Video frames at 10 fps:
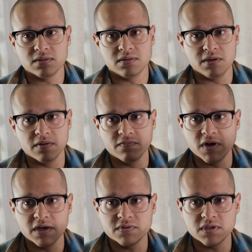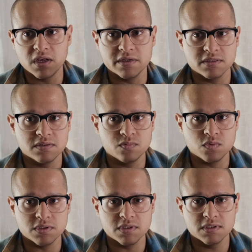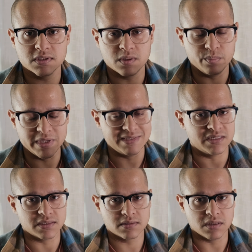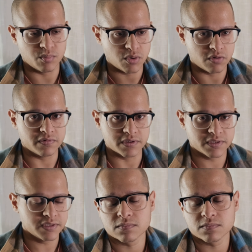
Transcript: the M5 size was amazing and perfect.